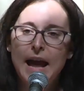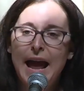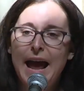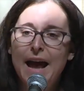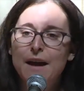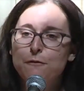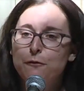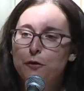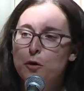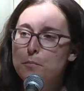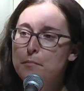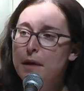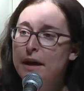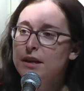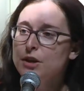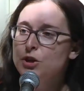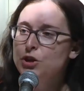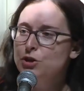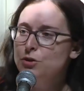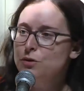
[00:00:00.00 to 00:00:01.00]
And for
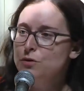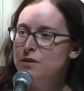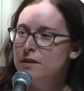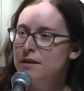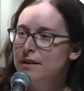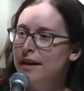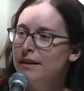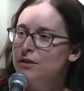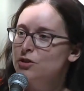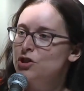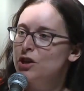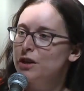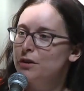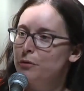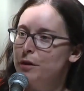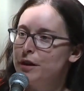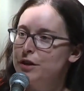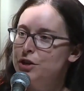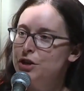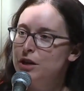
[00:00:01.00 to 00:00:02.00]
many Jews in the next
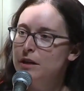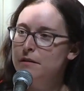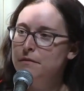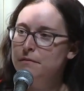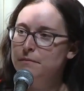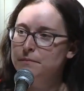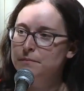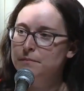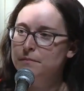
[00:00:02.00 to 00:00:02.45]
generation,